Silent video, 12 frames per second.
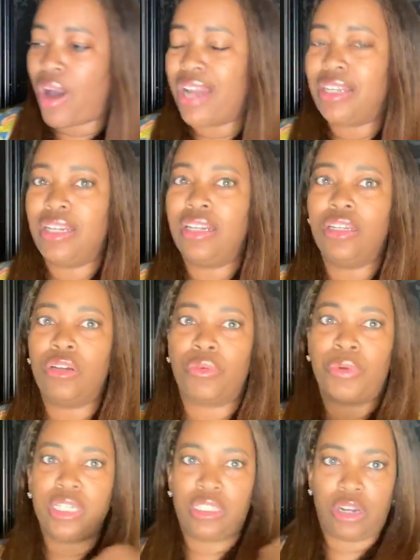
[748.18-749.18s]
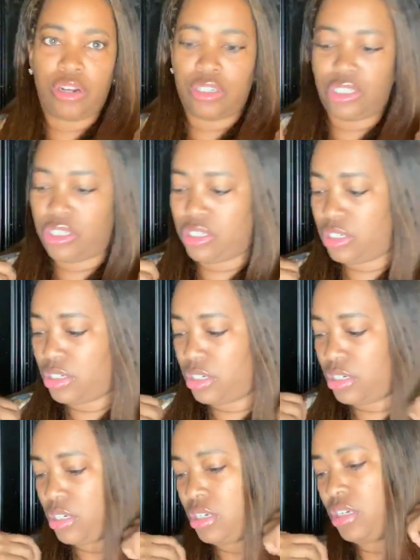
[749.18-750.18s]
I did a little research.
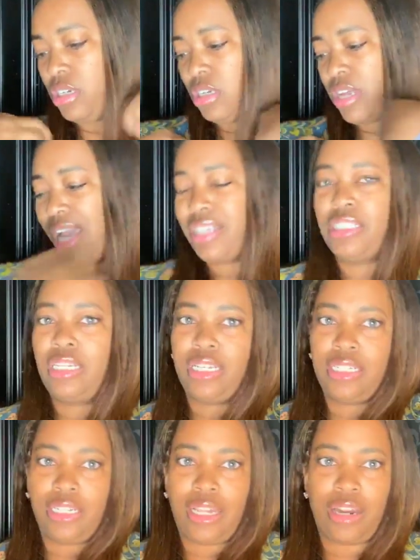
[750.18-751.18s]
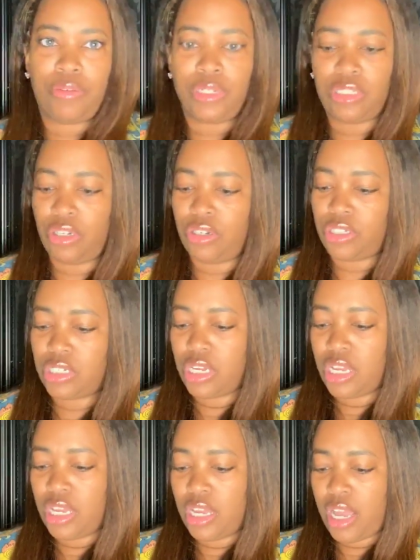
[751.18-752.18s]
Actually, I did a lot of research.
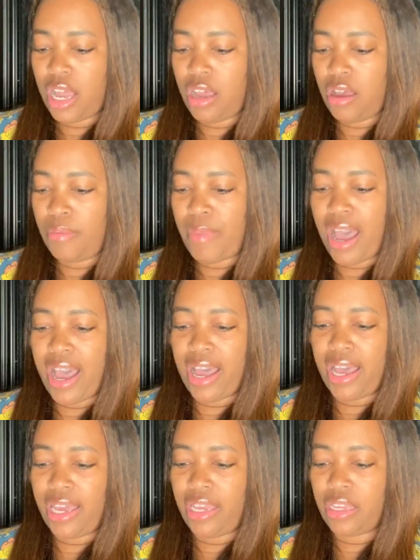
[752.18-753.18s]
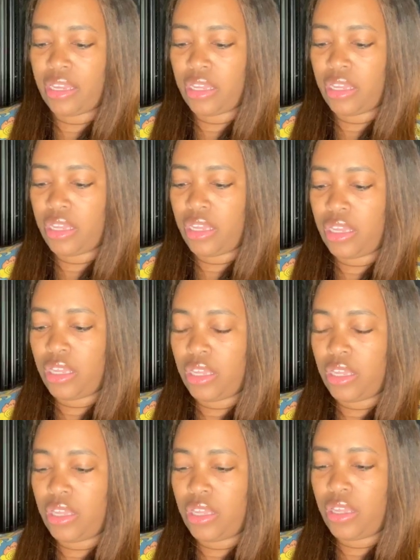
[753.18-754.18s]
Um, I
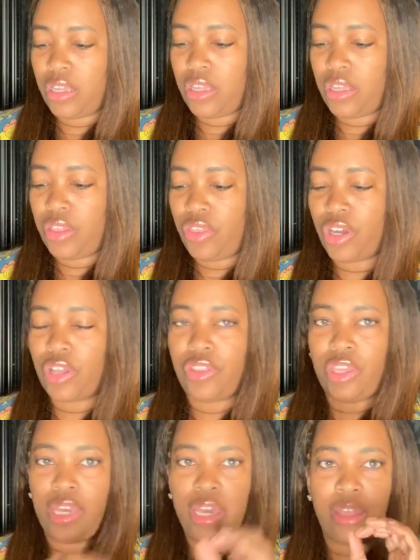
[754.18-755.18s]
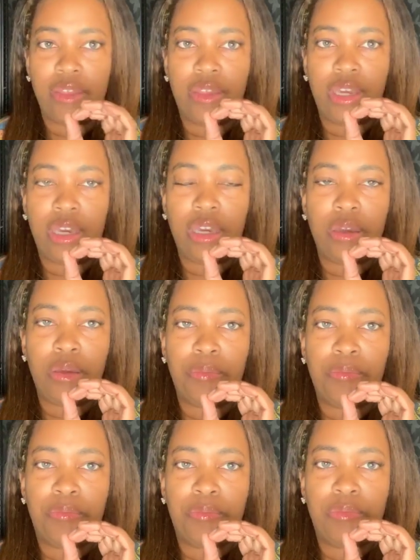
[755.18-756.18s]
the the the
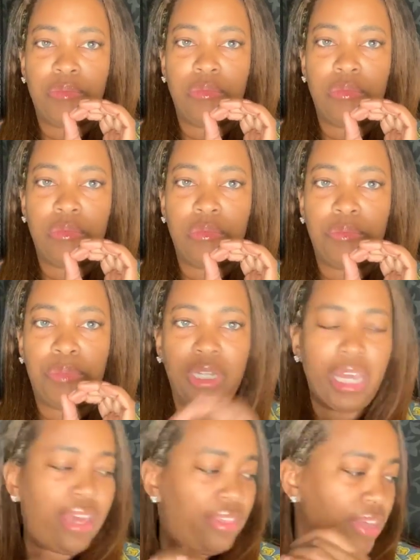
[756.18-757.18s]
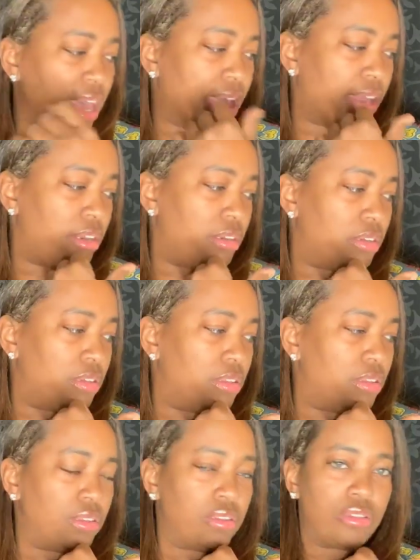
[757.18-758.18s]
plant that
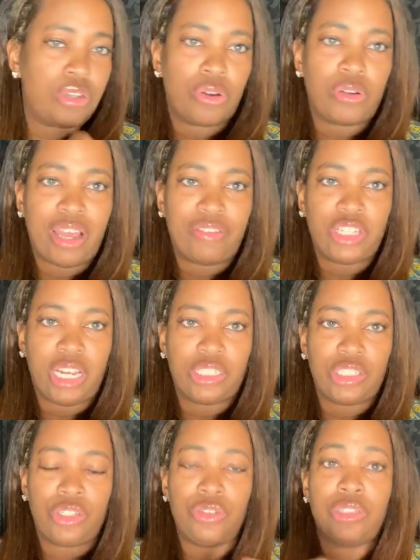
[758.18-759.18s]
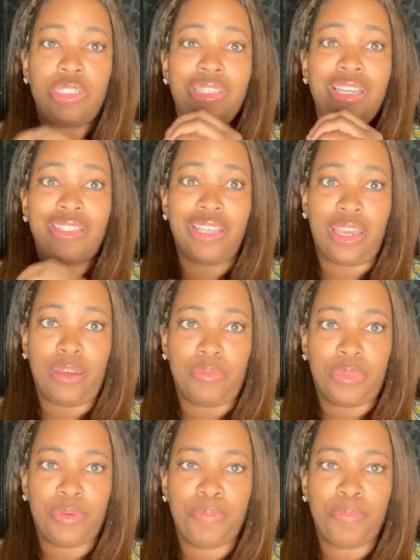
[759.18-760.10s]
Total Life Changes uses is hemp